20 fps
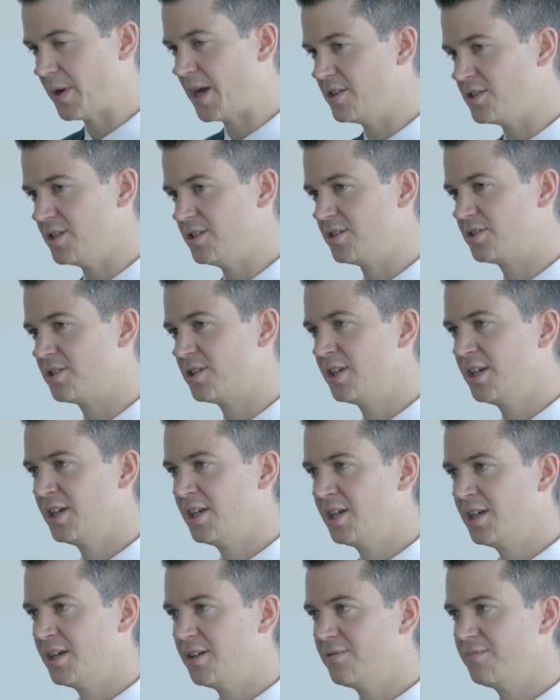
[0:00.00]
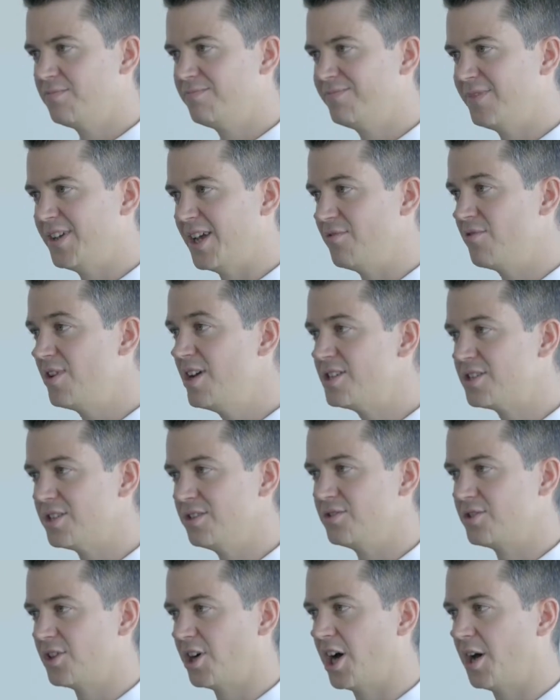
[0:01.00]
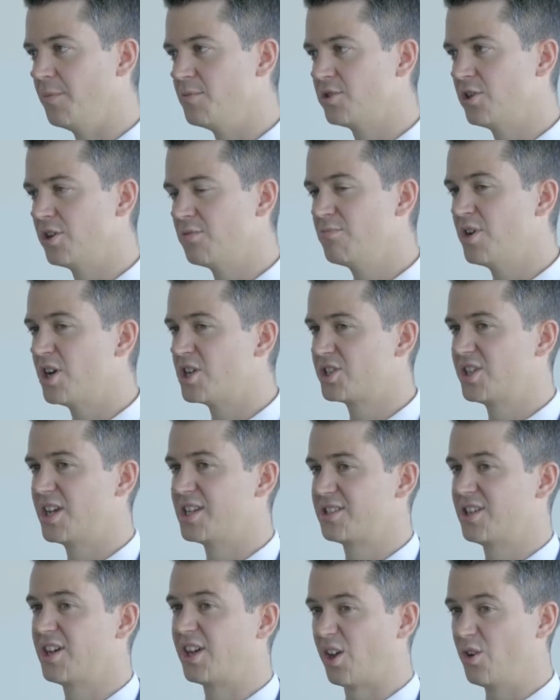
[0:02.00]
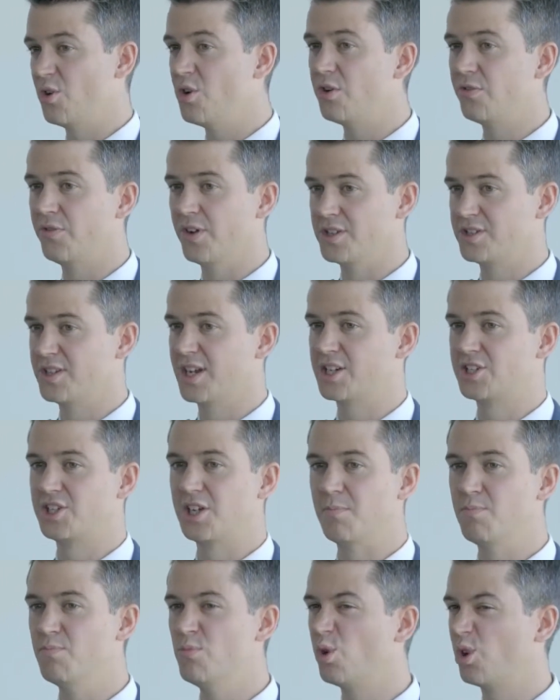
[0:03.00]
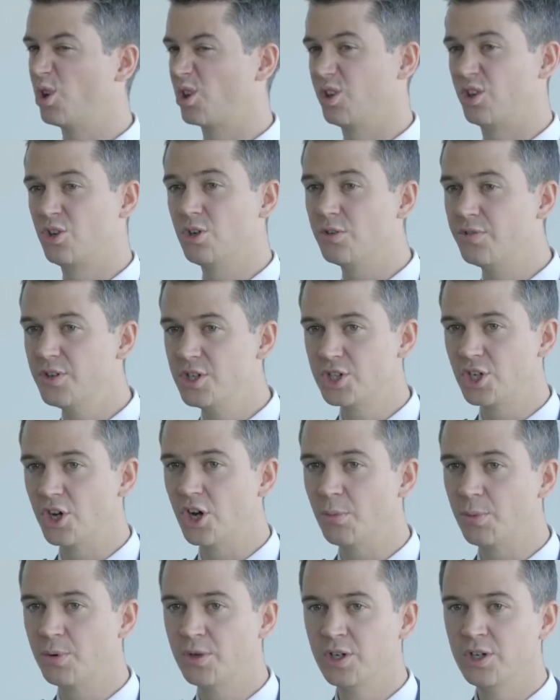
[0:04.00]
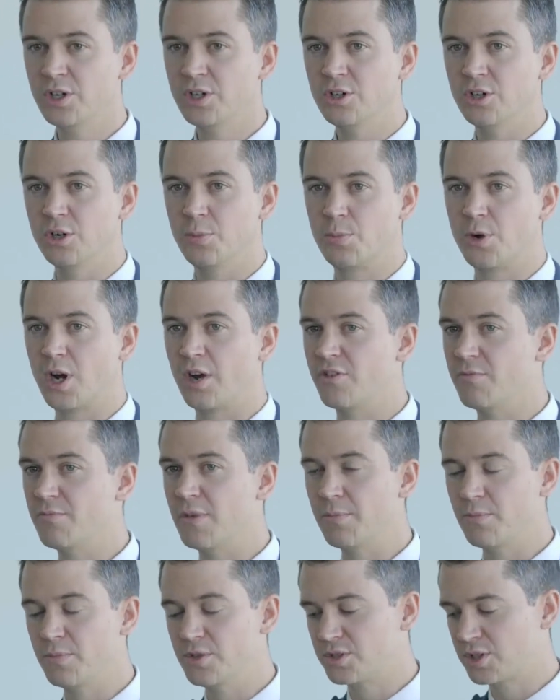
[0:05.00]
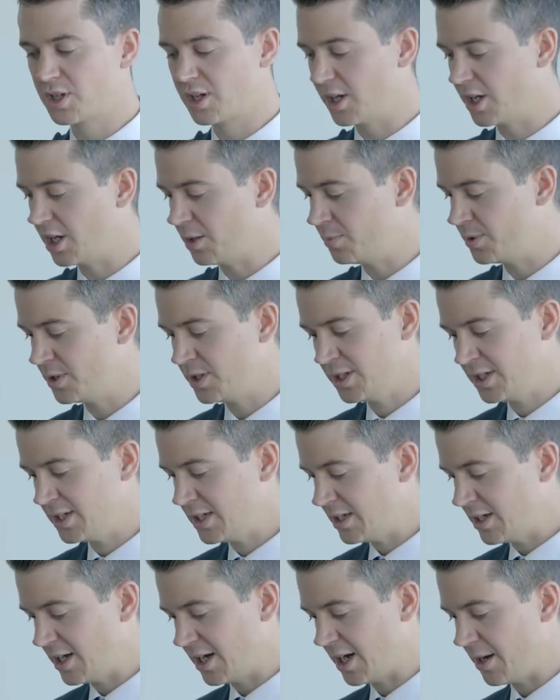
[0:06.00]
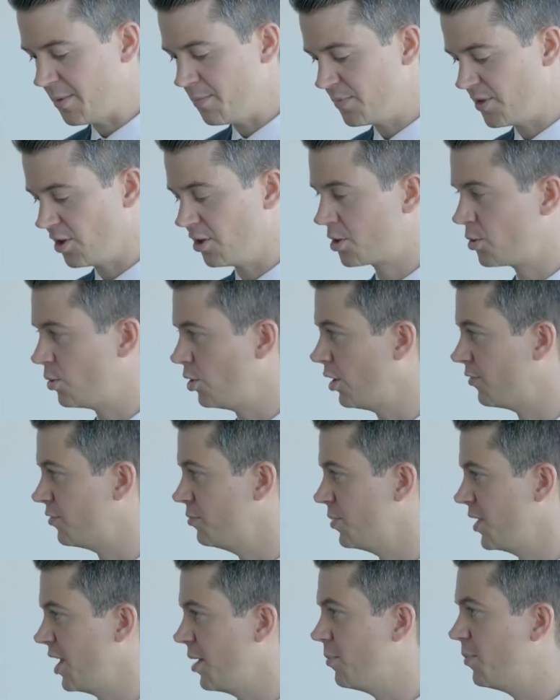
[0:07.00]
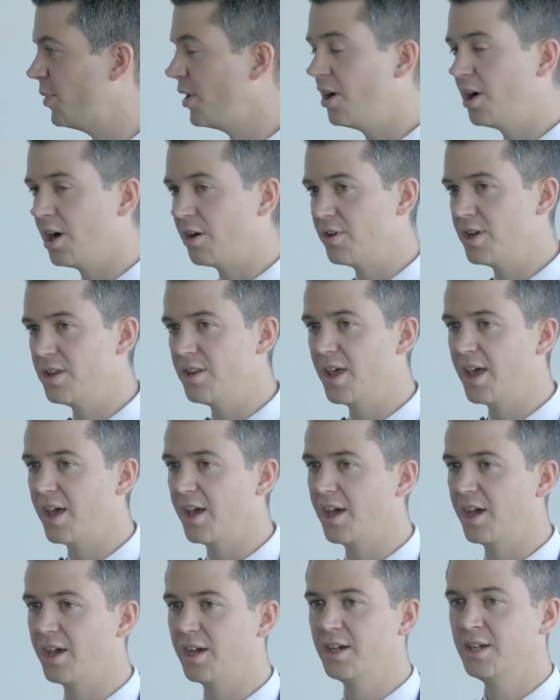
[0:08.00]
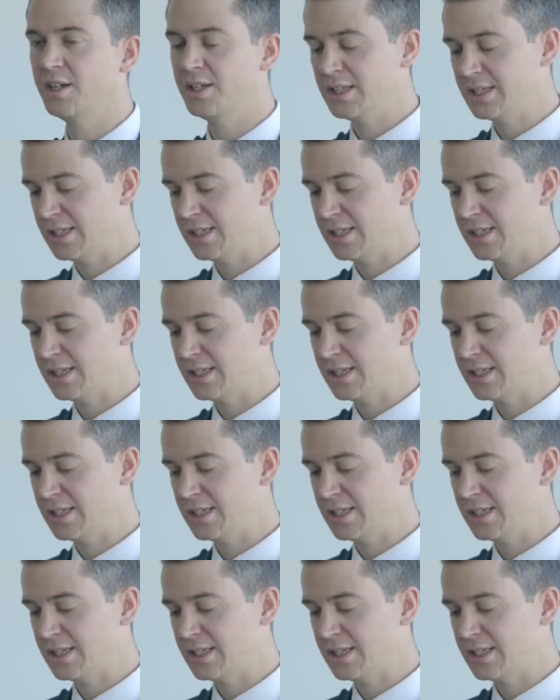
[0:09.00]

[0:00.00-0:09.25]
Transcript: spaces in recent times look much less like an office and actually more like a coffee shop or private members club. There'll quite often be a bar in there,